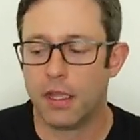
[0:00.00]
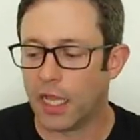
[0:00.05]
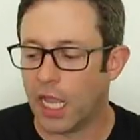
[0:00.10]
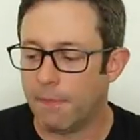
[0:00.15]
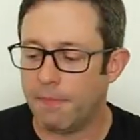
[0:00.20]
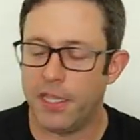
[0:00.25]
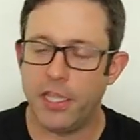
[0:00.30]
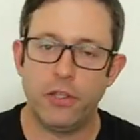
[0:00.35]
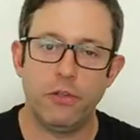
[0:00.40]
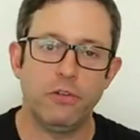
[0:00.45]

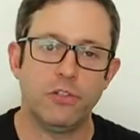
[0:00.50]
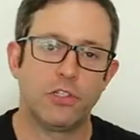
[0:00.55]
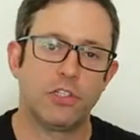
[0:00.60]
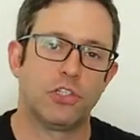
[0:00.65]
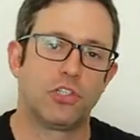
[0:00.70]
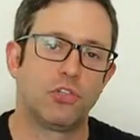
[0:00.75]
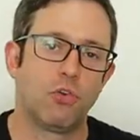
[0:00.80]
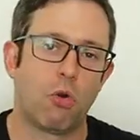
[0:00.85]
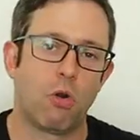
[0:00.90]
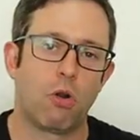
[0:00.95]
can be used
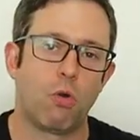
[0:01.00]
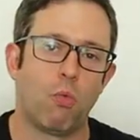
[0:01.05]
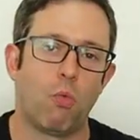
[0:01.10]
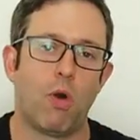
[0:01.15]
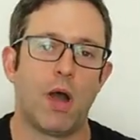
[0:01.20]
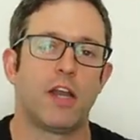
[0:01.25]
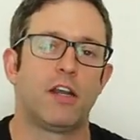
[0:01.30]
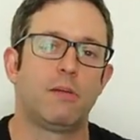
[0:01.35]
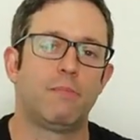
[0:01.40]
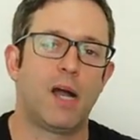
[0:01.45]
to store
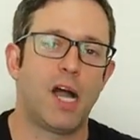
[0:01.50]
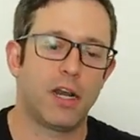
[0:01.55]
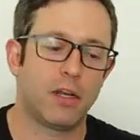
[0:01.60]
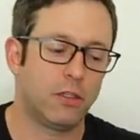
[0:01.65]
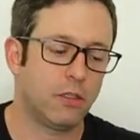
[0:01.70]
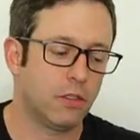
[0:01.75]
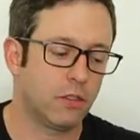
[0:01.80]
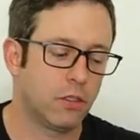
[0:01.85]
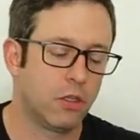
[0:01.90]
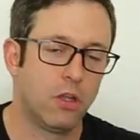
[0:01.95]
water
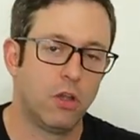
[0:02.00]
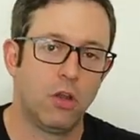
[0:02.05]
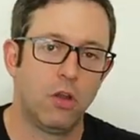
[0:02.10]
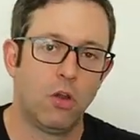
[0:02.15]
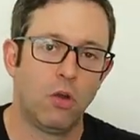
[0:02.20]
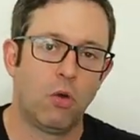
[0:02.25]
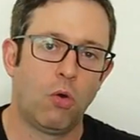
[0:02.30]
bottles